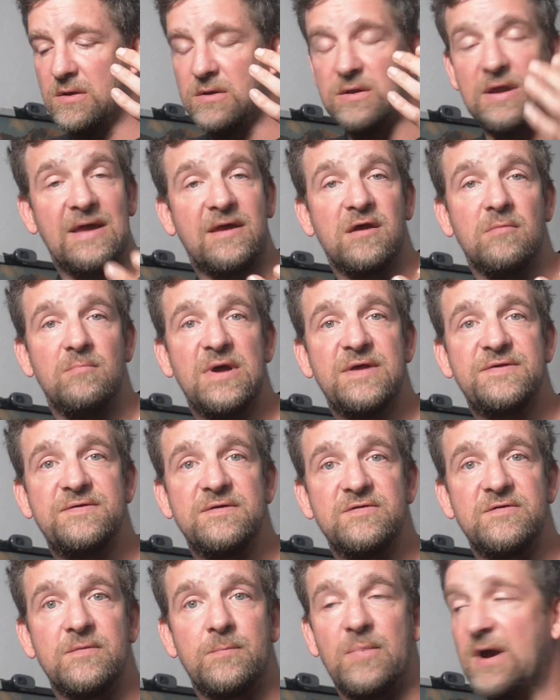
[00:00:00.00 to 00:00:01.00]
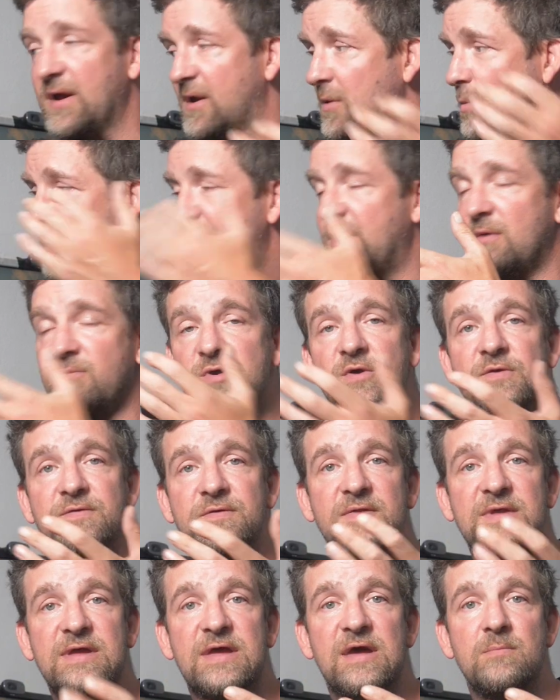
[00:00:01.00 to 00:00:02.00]
like a messenger bag, and when I'm
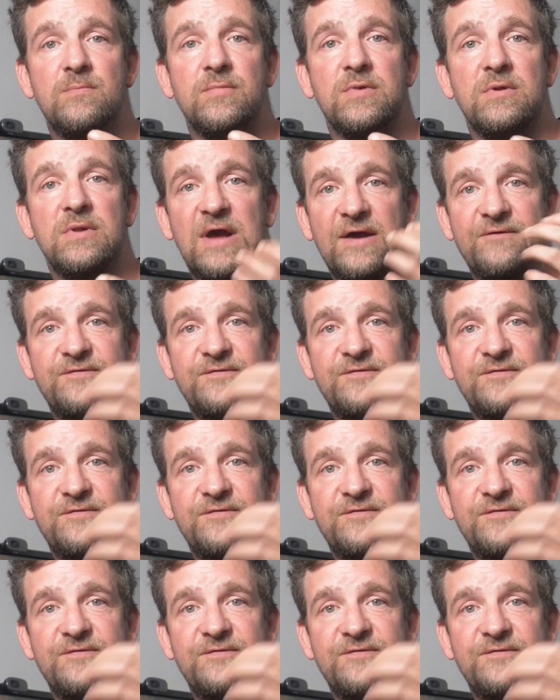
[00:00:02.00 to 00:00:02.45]
using the gimbal,